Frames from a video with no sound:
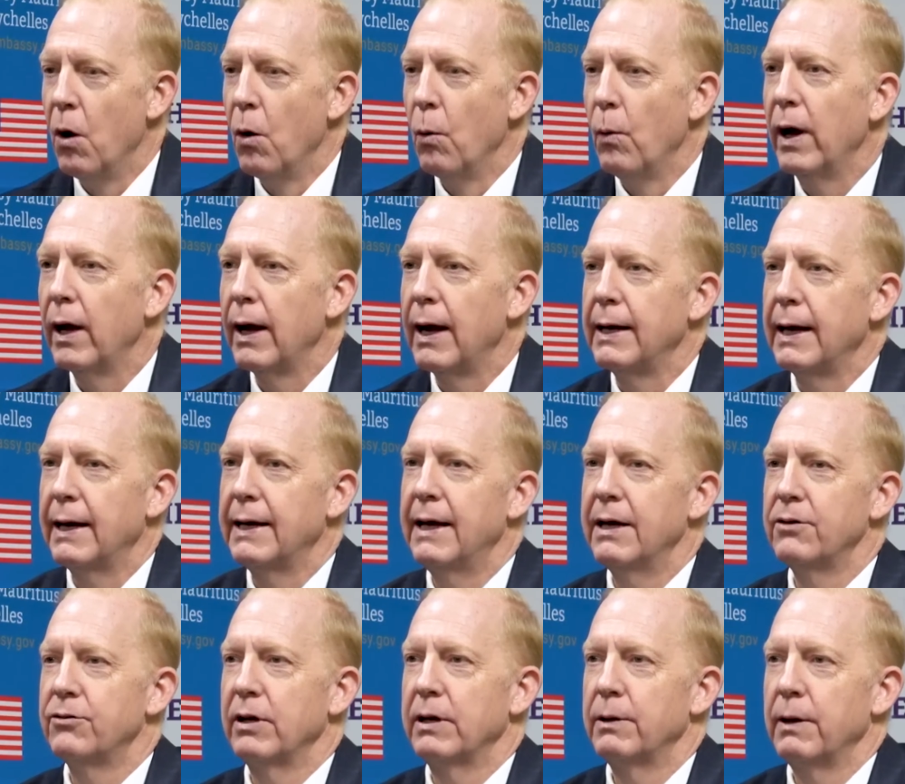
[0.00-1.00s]
Well, I
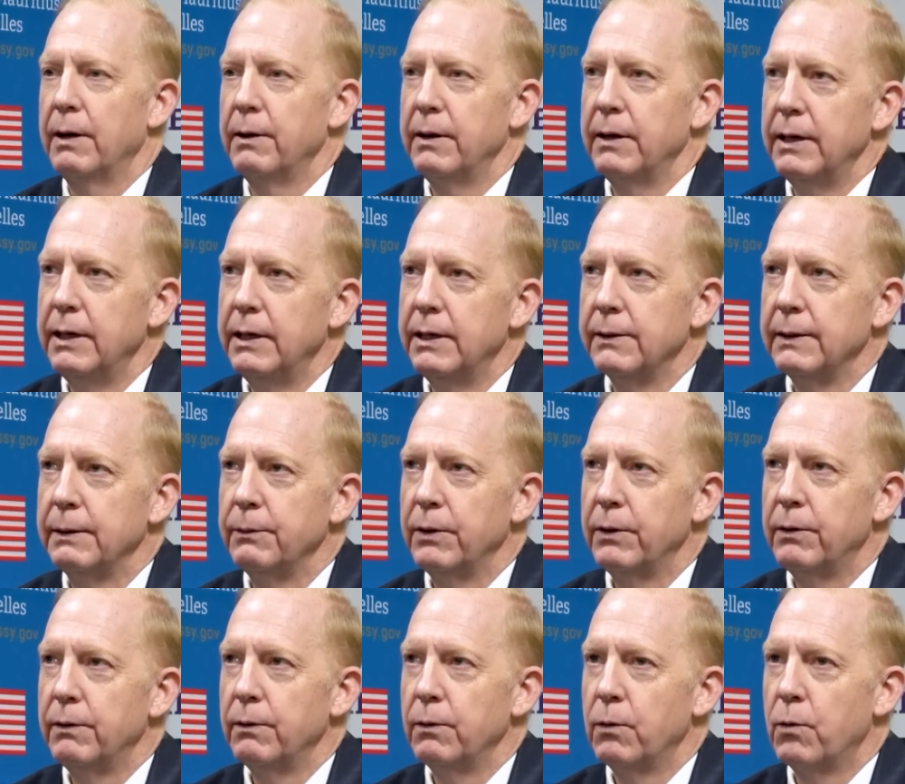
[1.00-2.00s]
guess I would
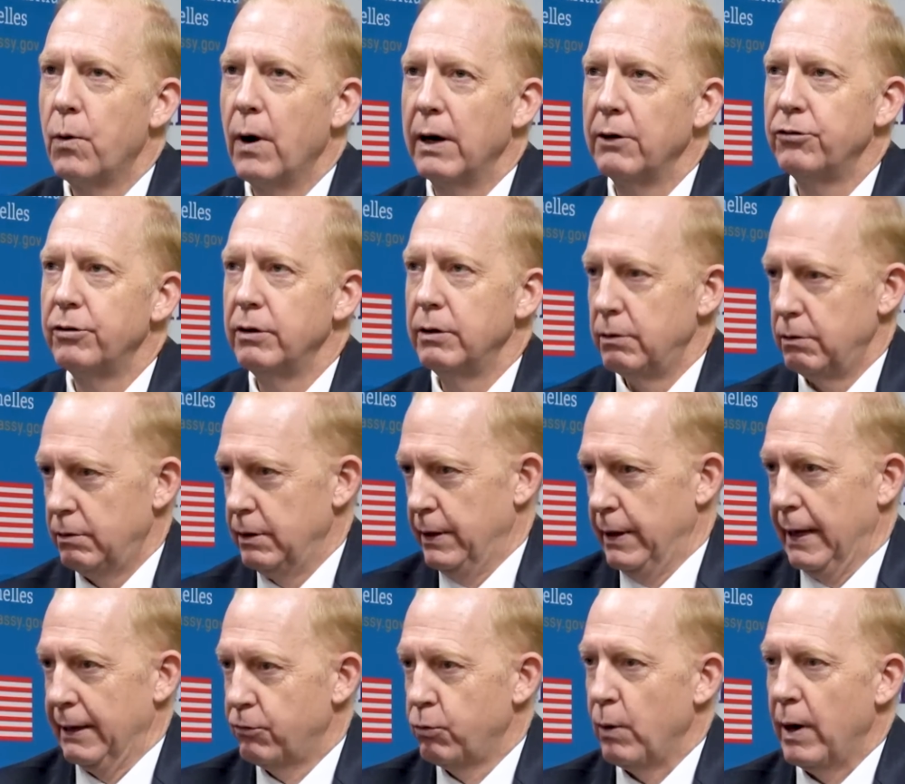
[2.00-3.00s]
question,
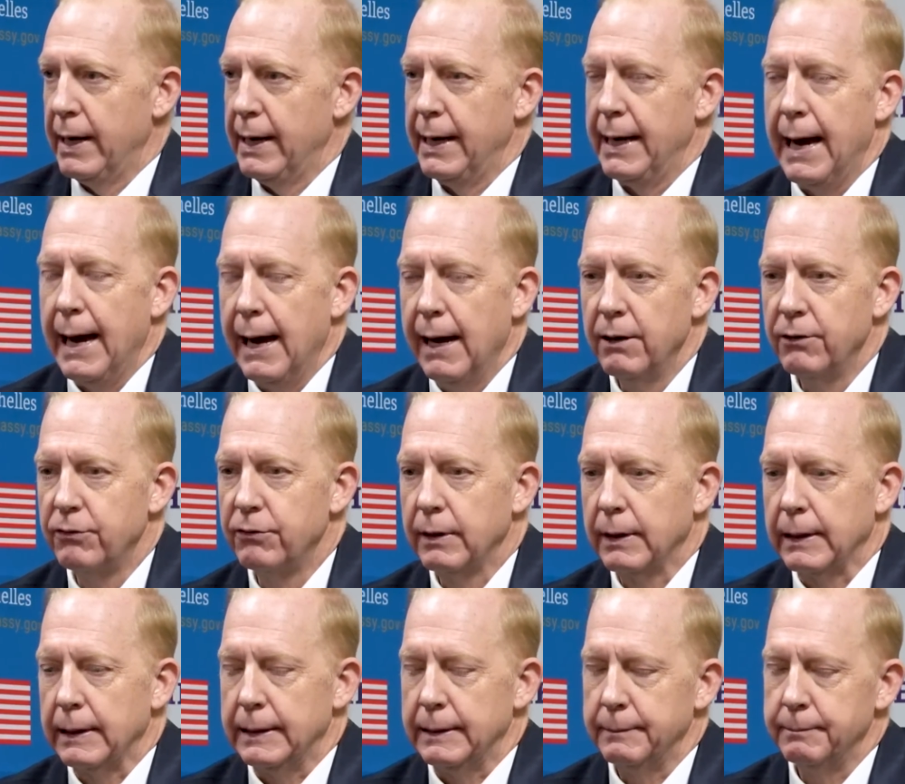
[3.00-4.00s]
that's why I asked,
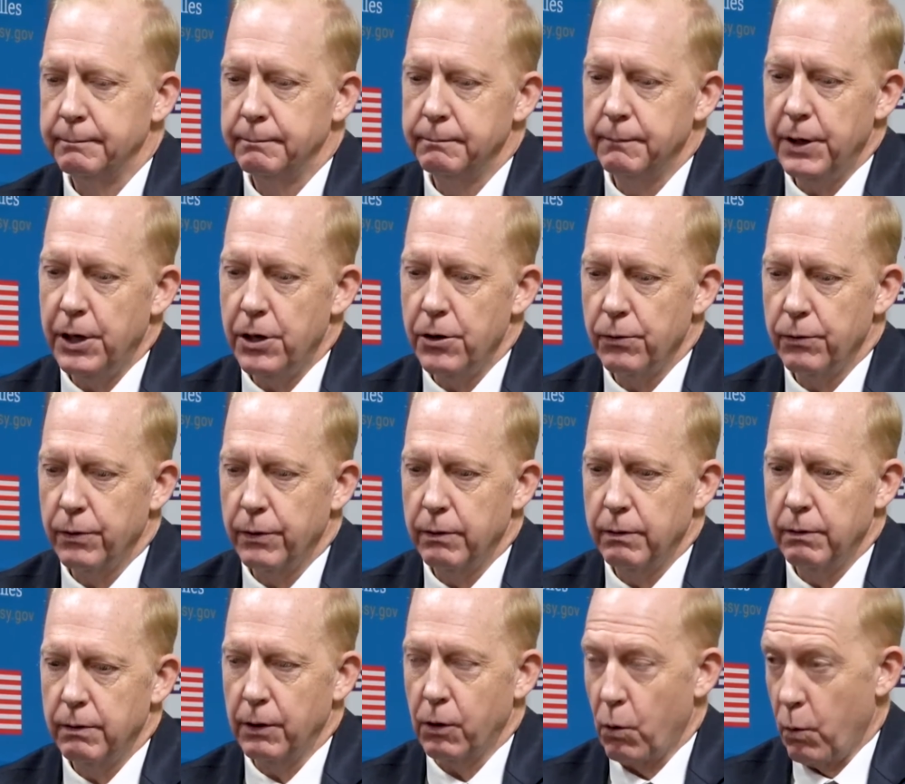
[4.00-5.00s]

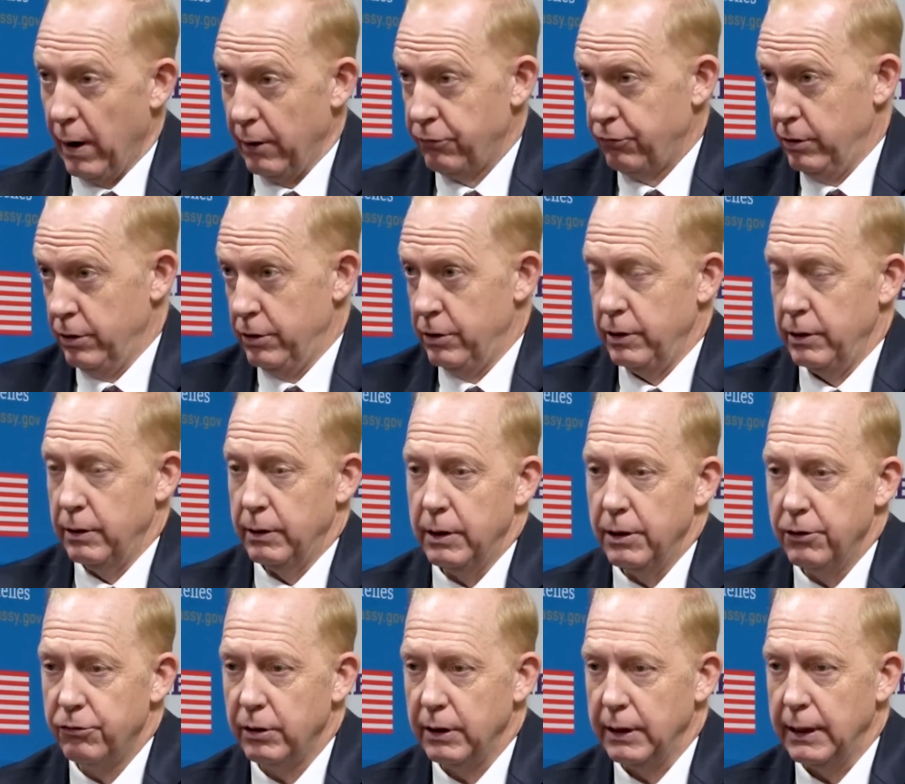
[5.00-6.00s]
the question to you
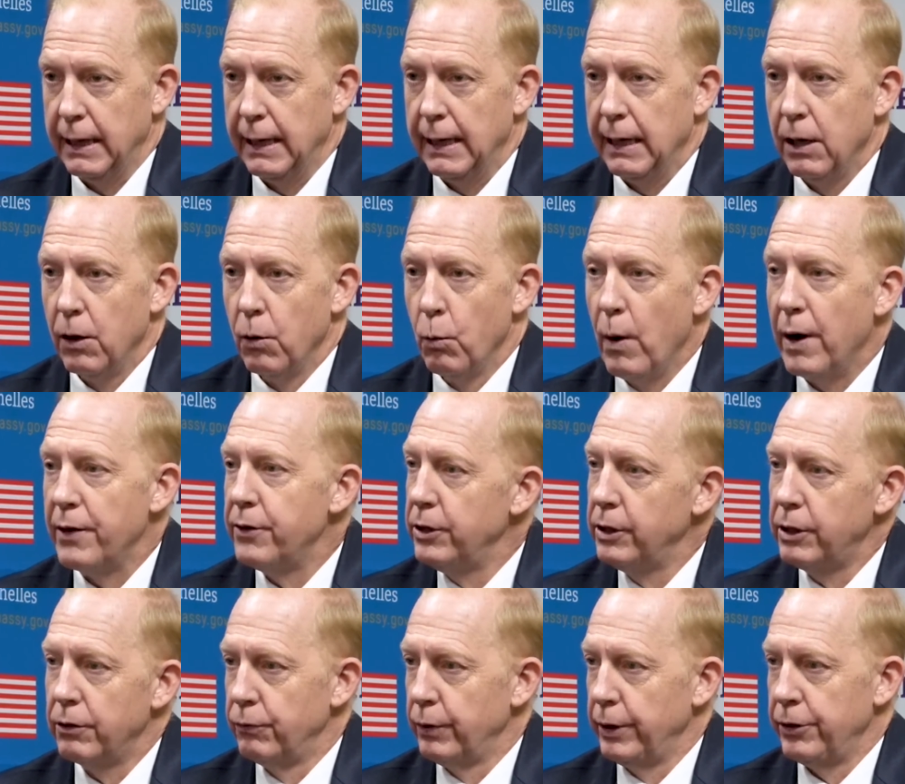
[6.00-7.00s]
initially, whether you
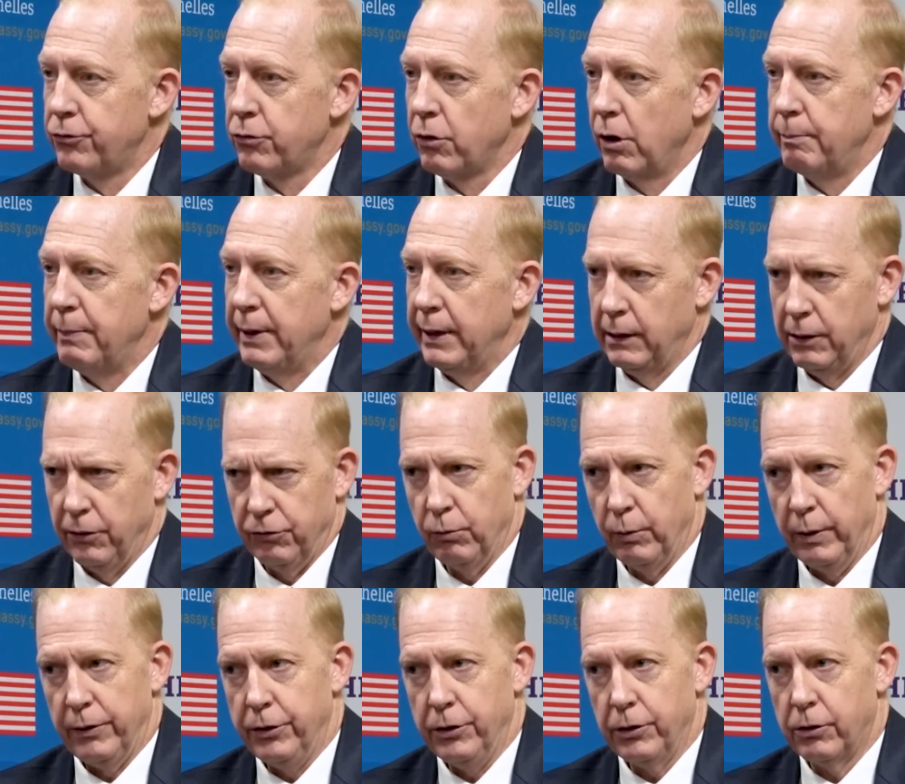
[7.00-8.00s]
can really draw parallels
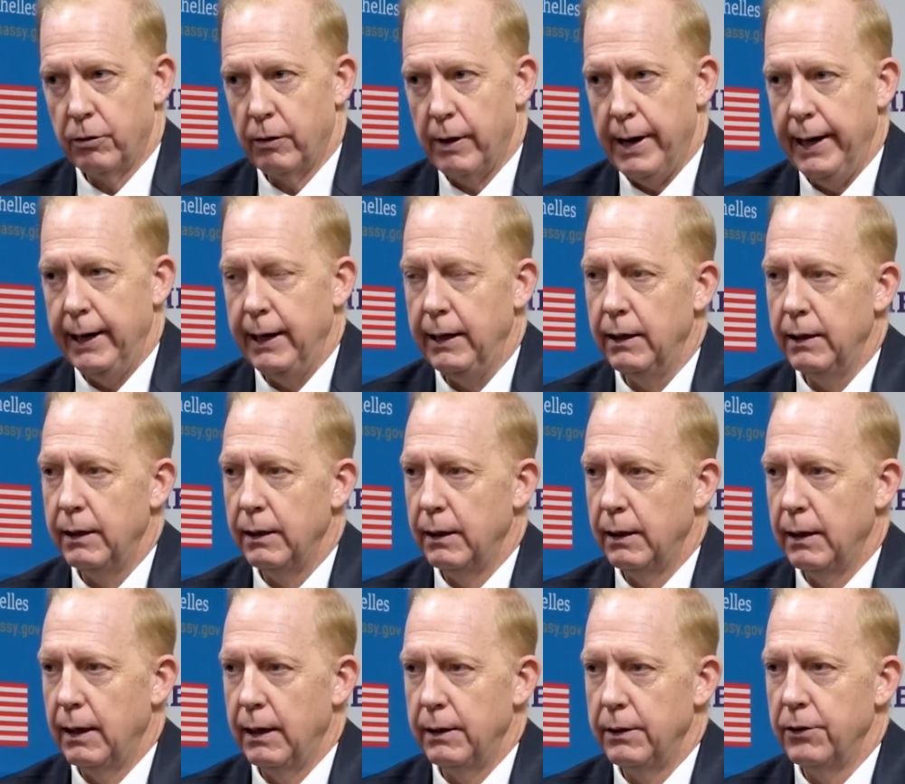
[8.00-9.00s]
with Ukraine
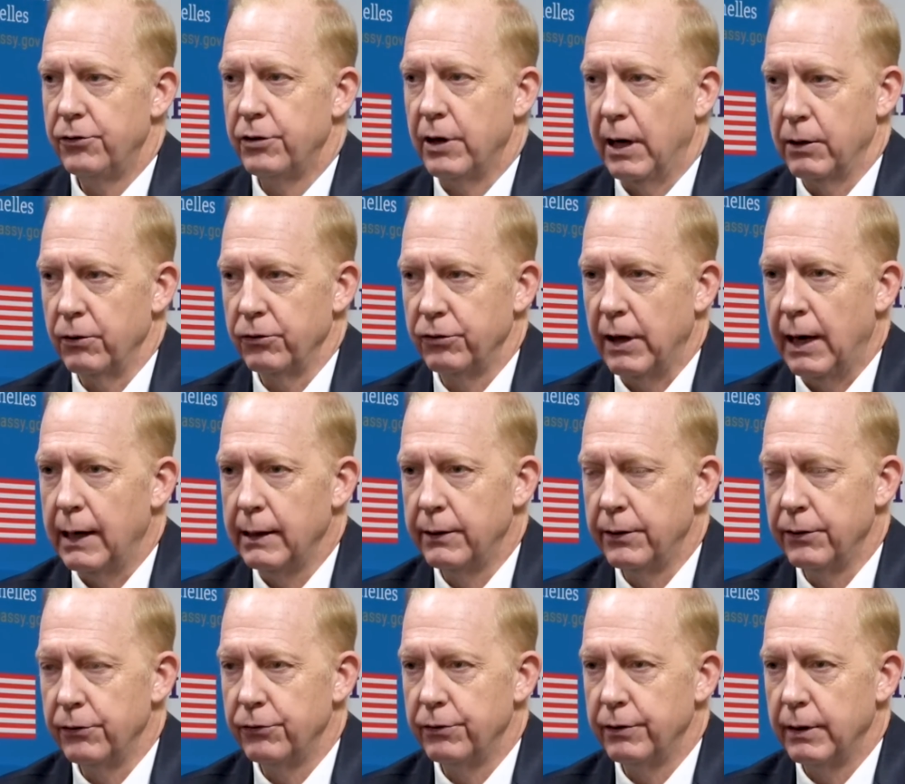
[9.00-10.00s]
and the Chagos
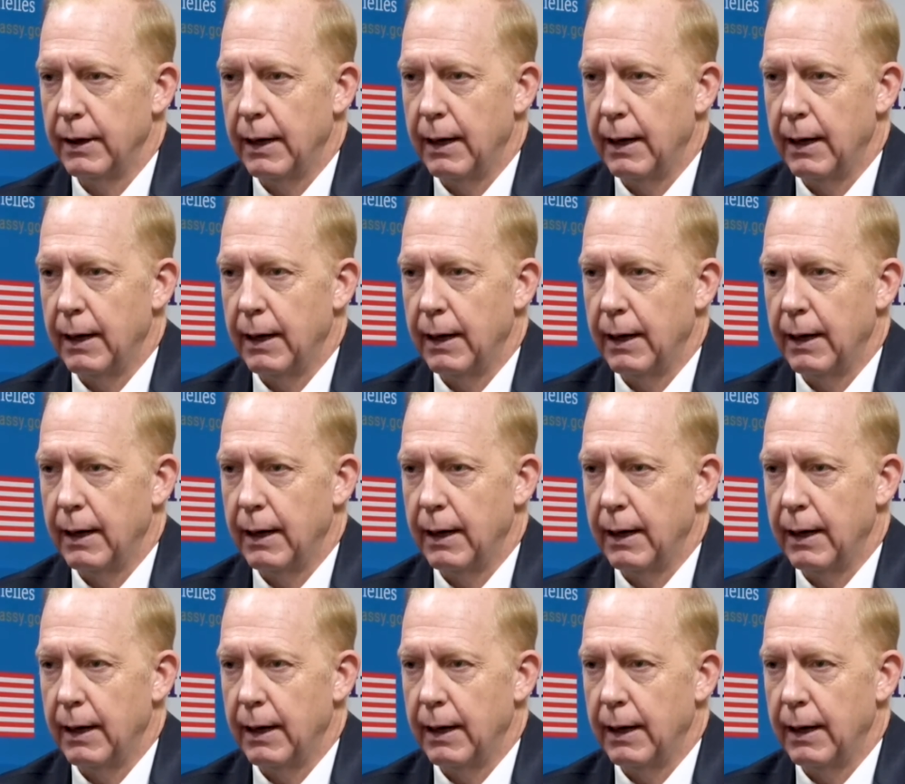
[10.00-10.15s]
Islanders.